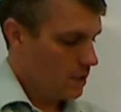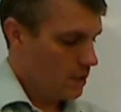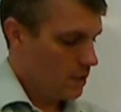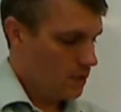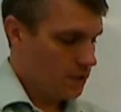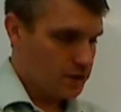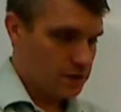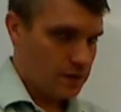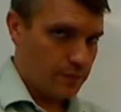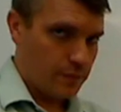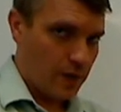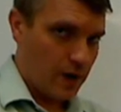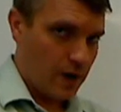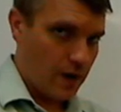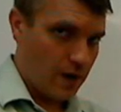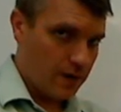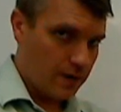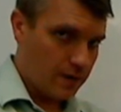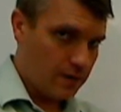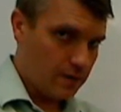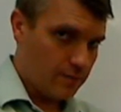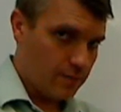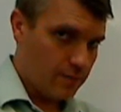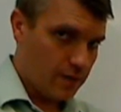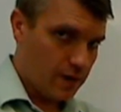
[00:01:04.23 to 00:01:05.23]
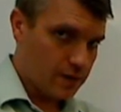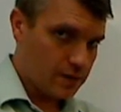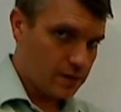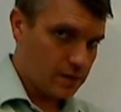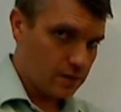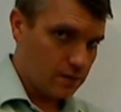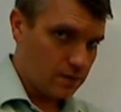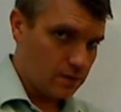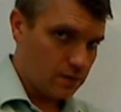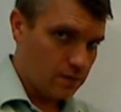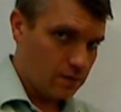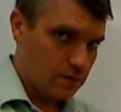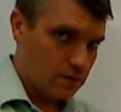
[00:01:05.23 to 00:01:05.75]
is the part of the
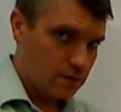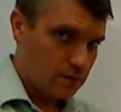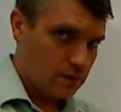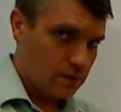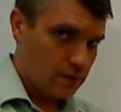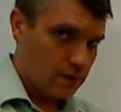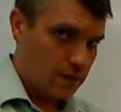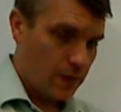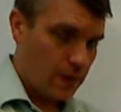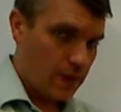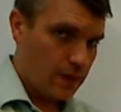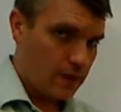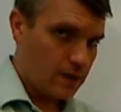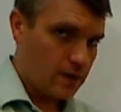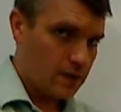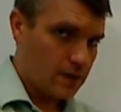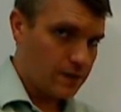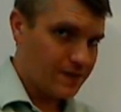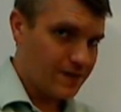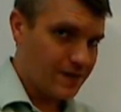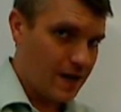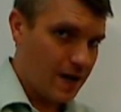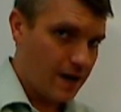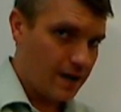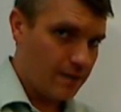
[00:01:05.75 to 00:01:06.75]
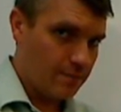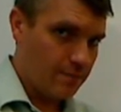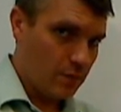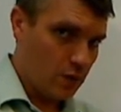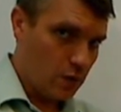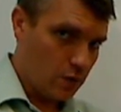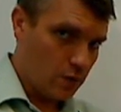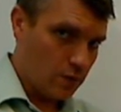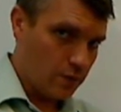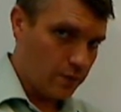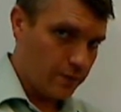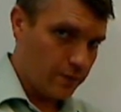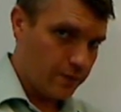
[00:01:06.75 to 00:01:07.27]
muscle that does not
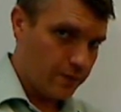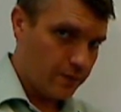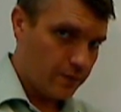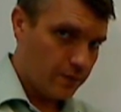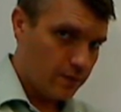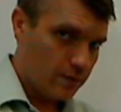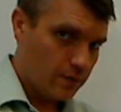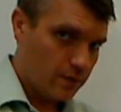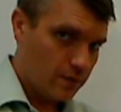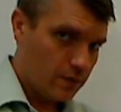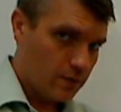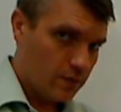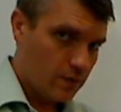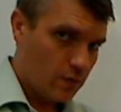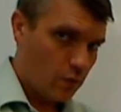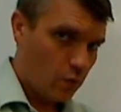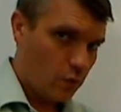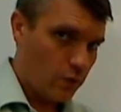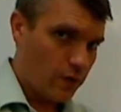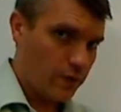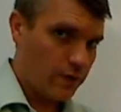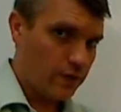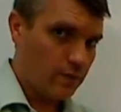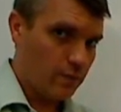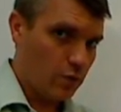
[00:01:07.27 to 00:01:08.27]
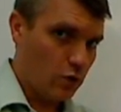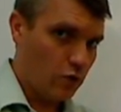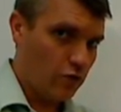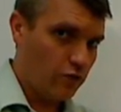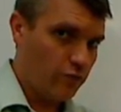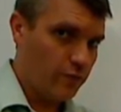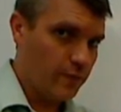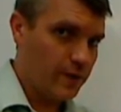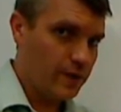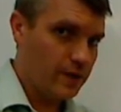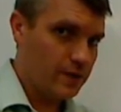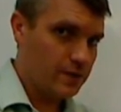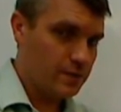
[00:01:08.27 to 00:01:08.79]
move when the
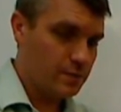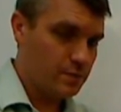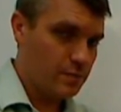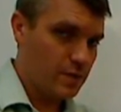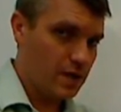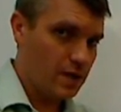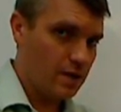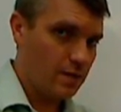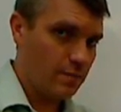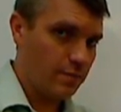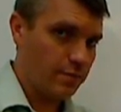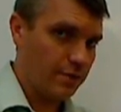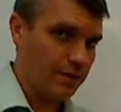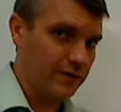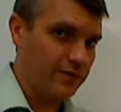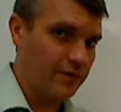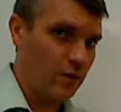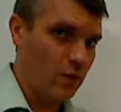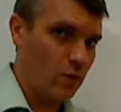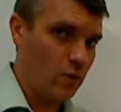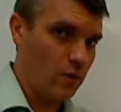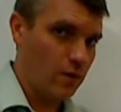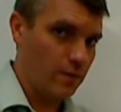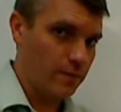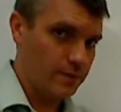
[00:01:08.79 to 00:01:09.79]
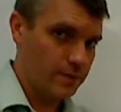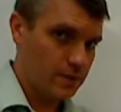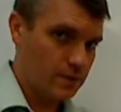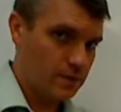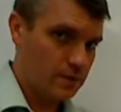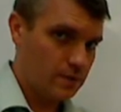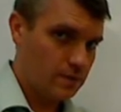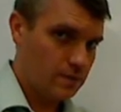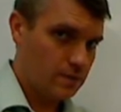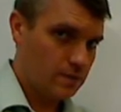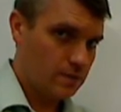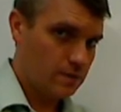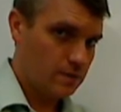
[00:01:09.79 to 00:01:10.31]
movement is being performed.
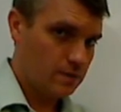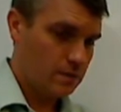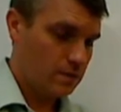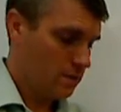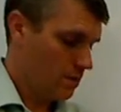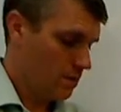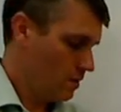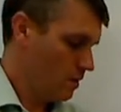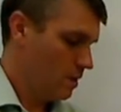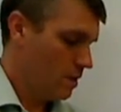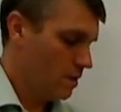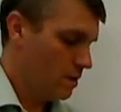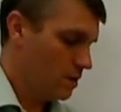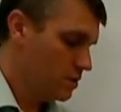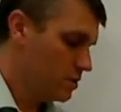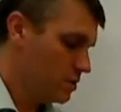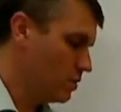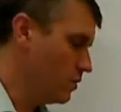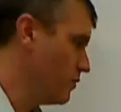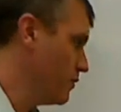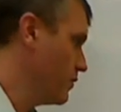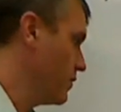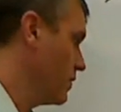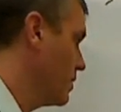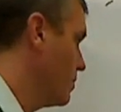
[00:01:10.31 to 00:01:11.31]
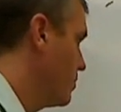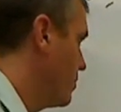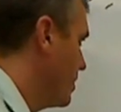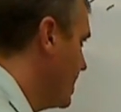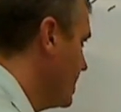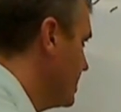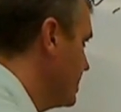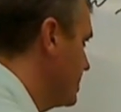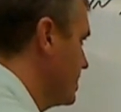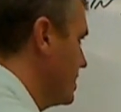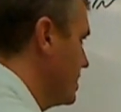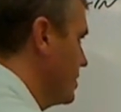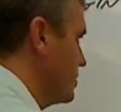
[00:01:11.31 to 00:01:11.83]
So for the
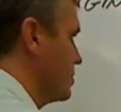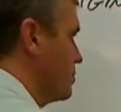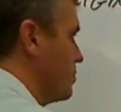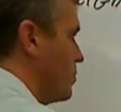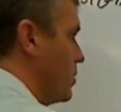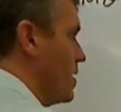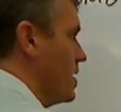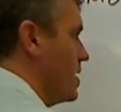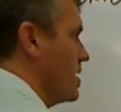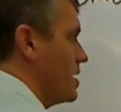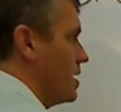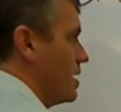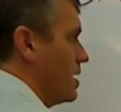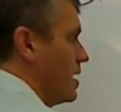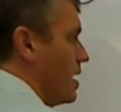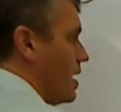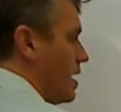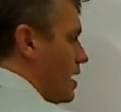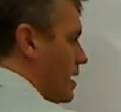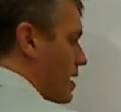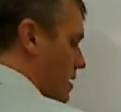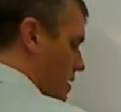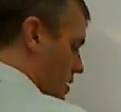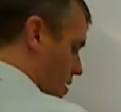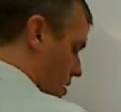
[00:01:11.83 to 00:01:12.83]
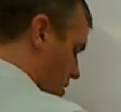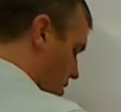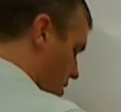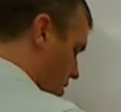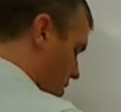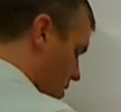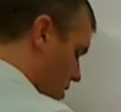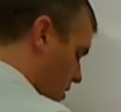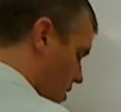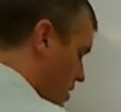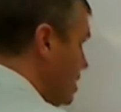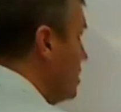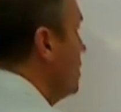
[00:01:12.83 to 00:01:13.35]
biceps brachii,
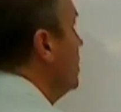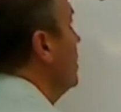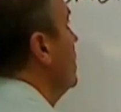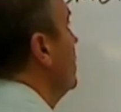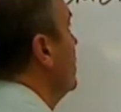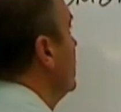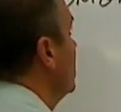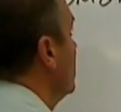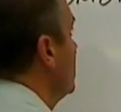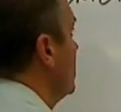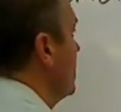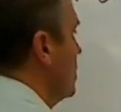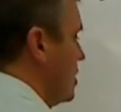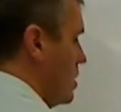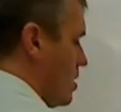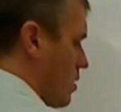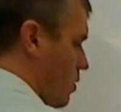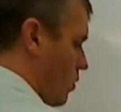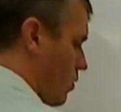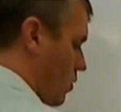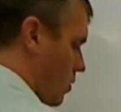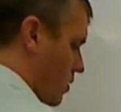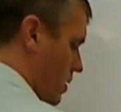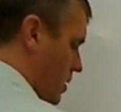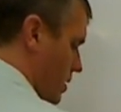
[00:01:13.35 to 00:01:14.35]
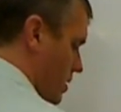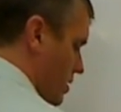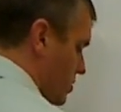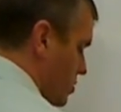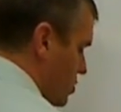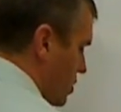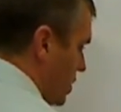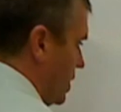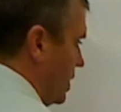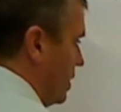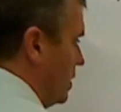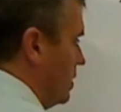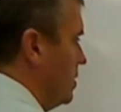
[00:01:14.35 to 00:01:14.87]
the
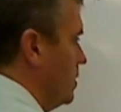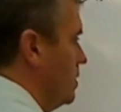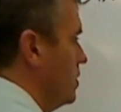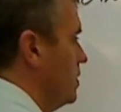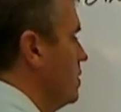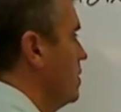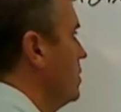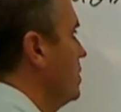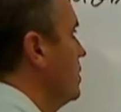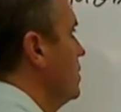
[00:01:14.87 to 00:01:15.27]
origin